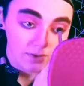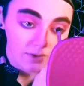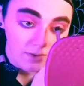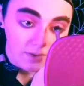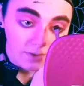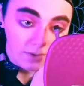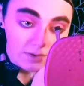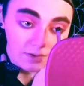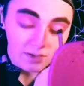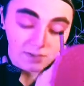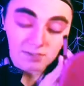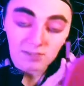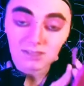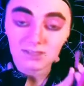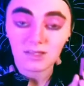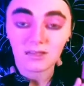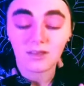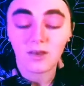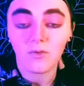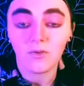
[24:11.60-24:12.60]
because these
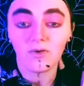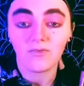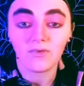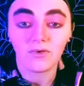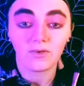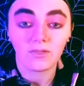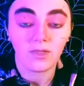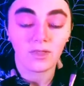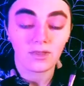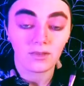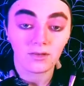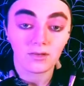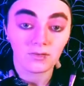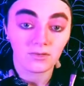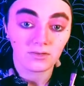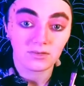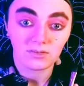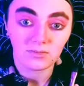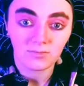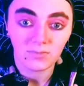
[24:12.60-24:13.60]
can go over light
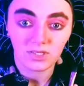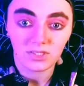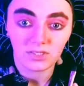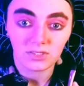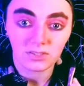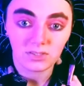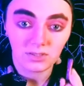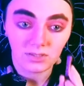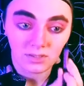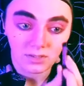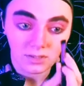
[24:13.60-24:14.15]
colors much easier.